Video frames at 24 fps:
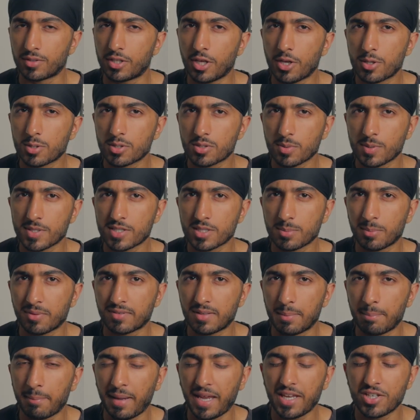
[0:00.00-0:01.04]
those were some of
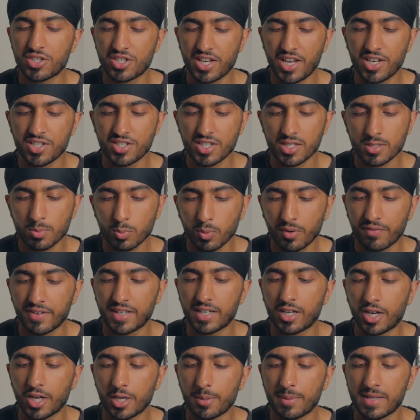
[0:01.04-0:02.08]
the main changes
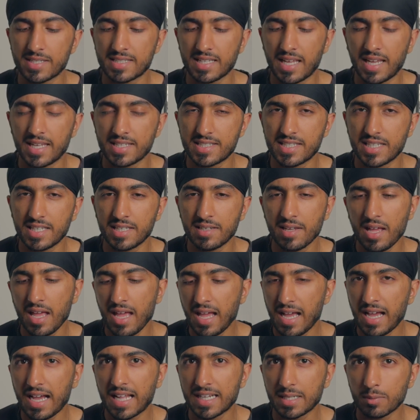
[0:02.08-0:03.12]
within iOS 18,
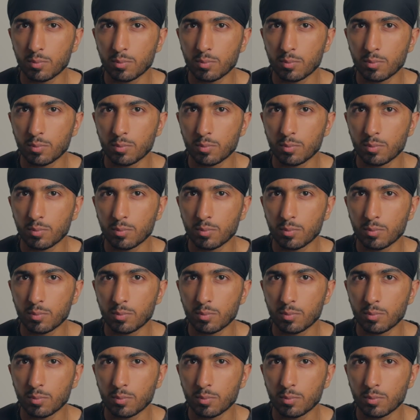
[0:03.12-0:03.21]
and it